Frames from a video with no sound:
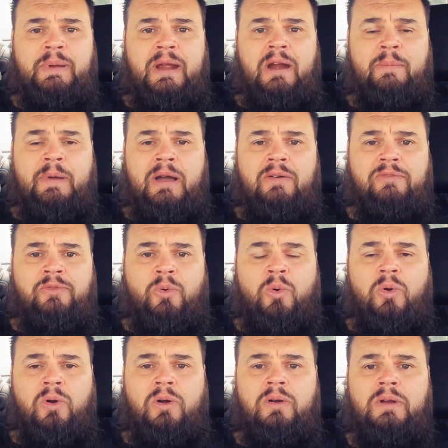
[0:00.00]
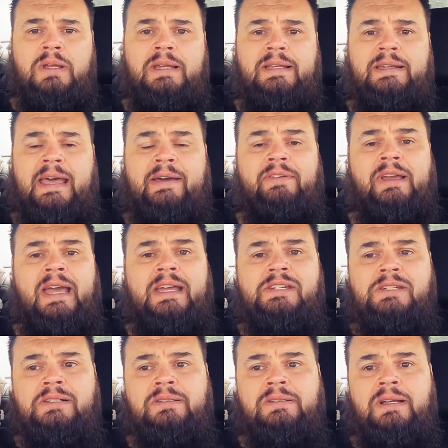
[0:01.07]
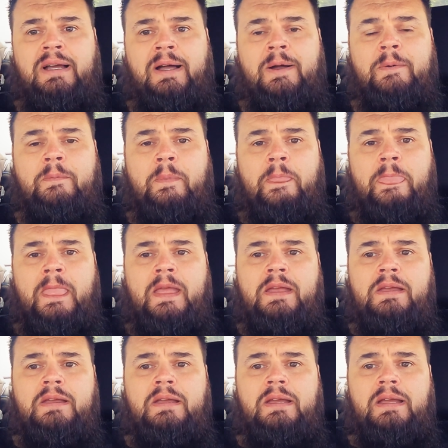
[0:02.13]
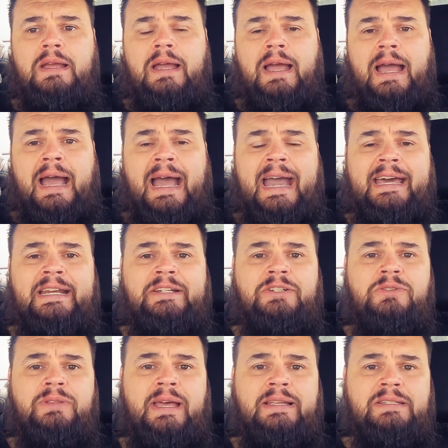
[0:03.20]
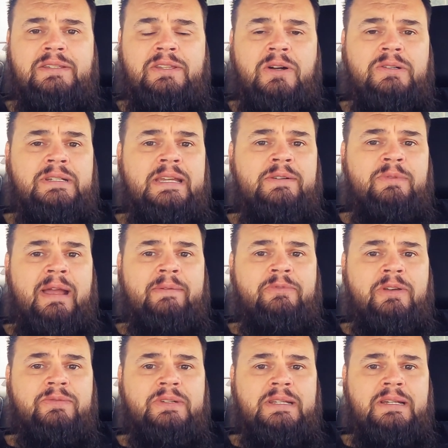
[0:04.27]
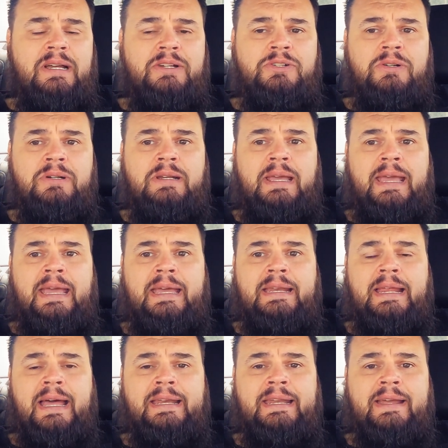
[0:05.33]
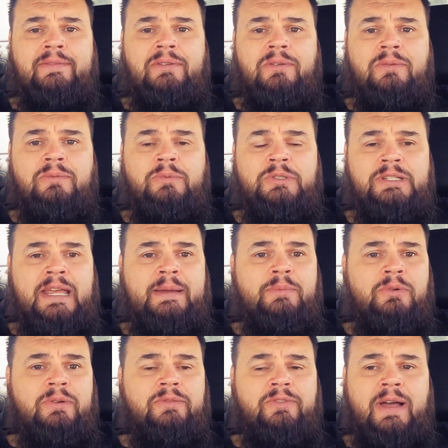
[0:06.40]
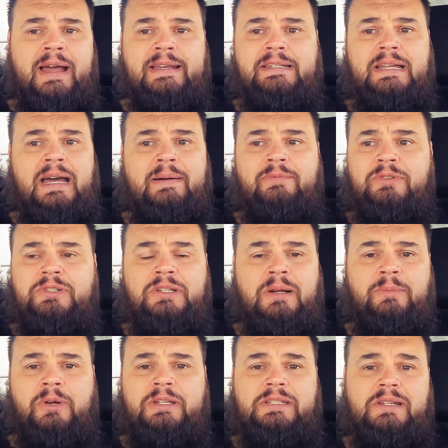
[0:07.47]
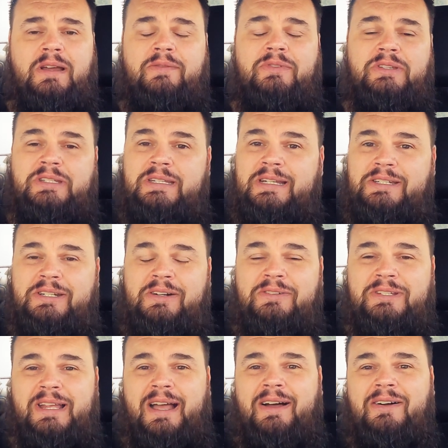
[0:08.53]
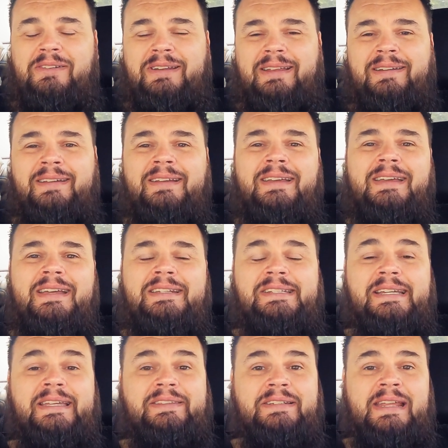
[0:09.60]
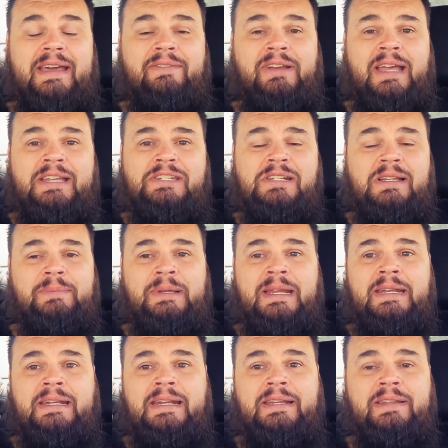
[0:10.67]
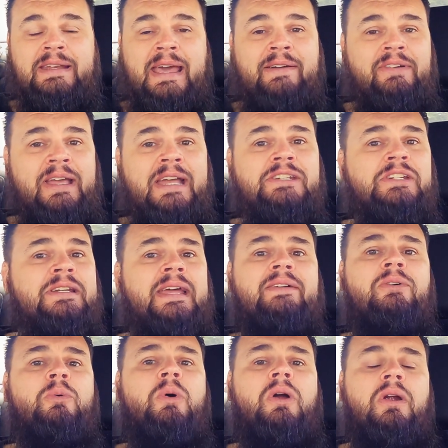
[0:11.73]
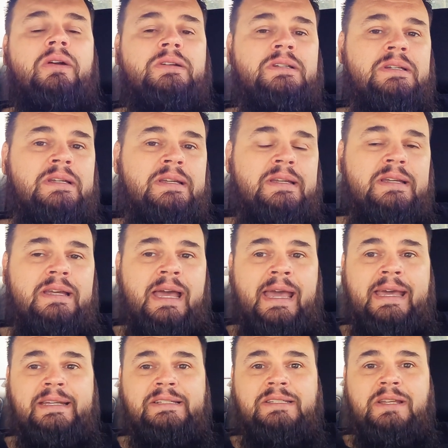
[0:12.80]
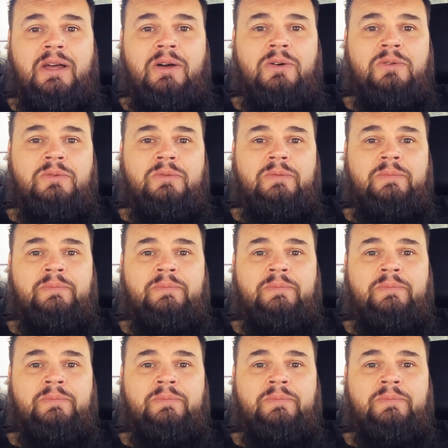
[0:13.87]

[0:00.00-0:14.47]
paramount for navigation. I had a 2013 Ram 1500, and I never was able to find time for some reason over the 6 years I owned it to get the navigation updated, and the navigation never worked. And so